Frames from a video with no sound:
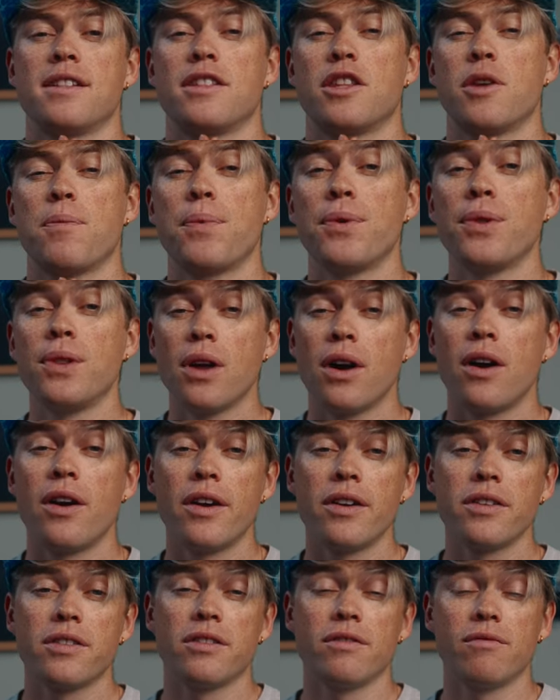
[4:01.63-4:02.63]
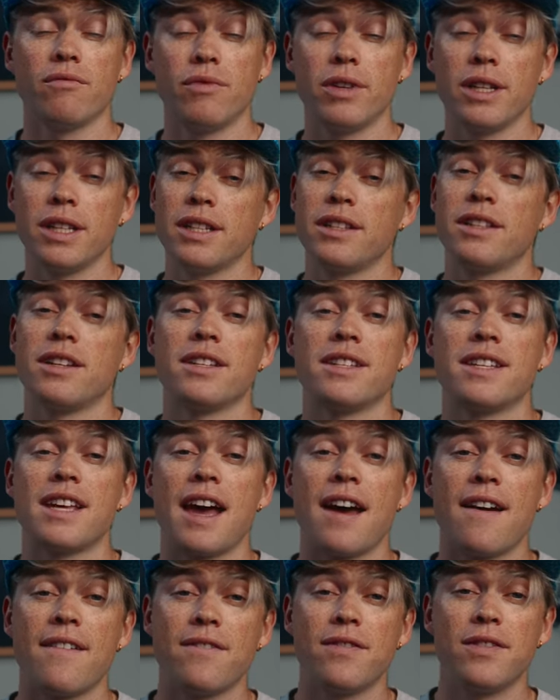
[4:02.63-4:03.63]
The Polar really does
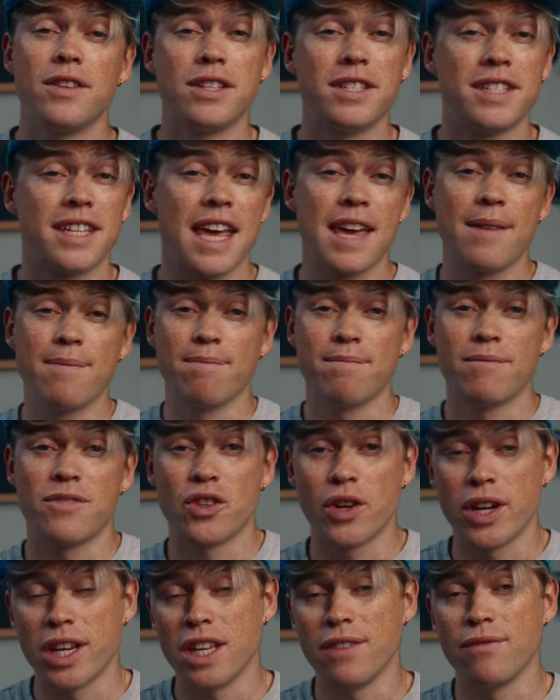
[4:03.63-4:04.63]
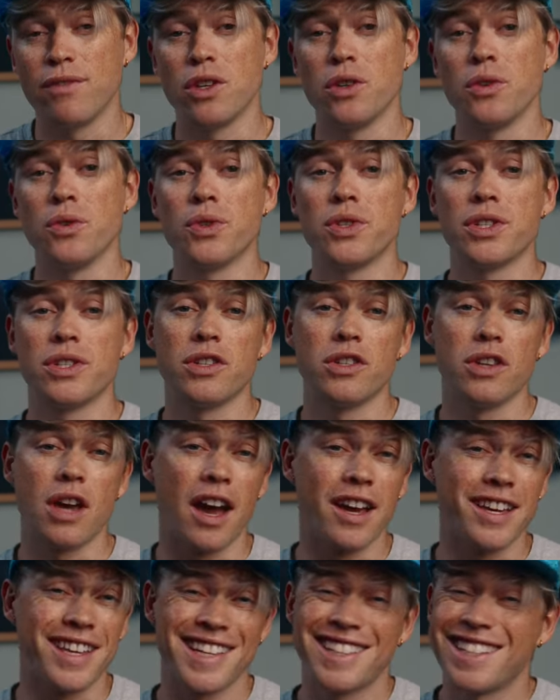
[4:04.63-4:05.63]
have the same training views.
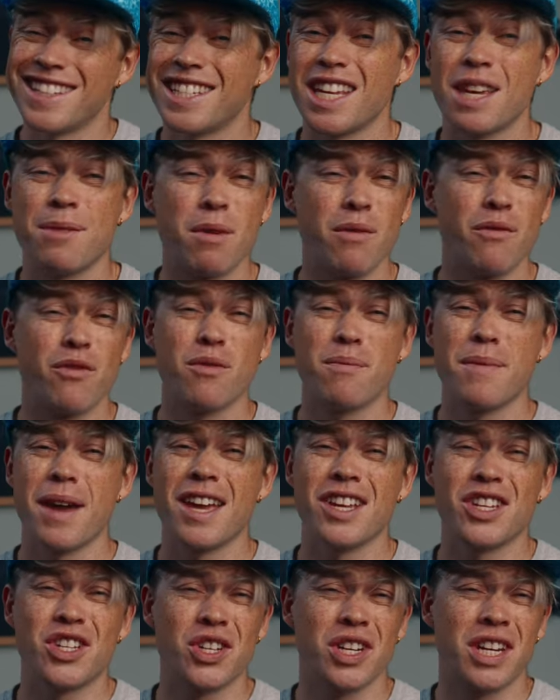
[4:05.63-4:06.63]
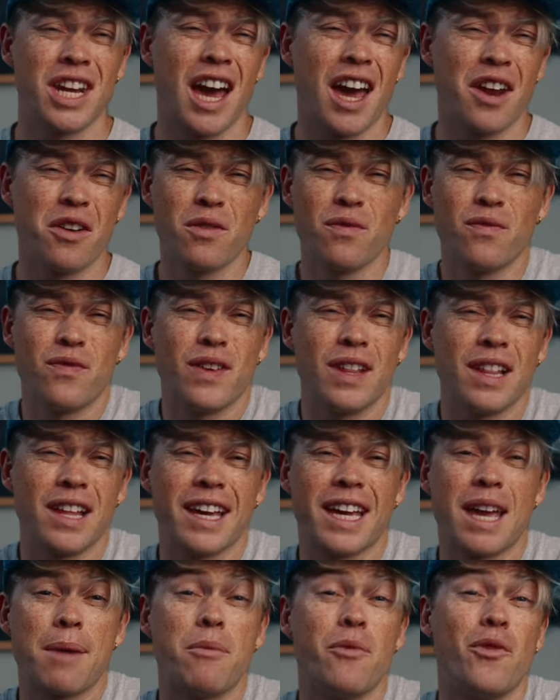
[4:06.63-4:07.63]
I get the same information. I don't feel
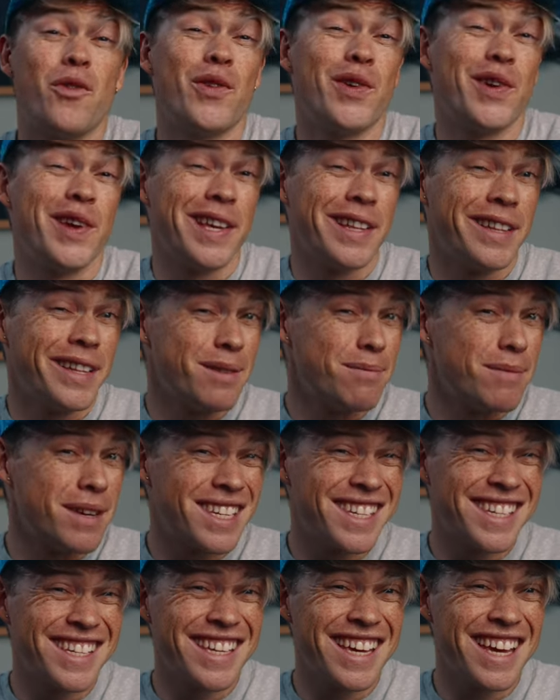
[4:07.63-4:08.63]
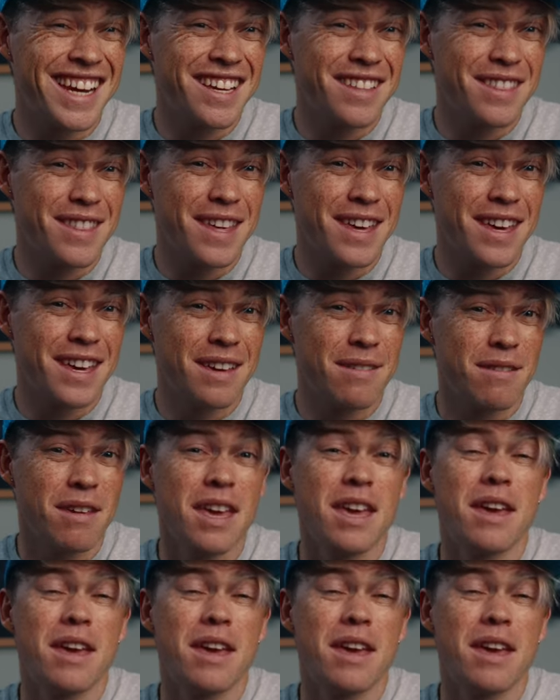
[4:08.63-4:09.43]
like I'm really missing anything.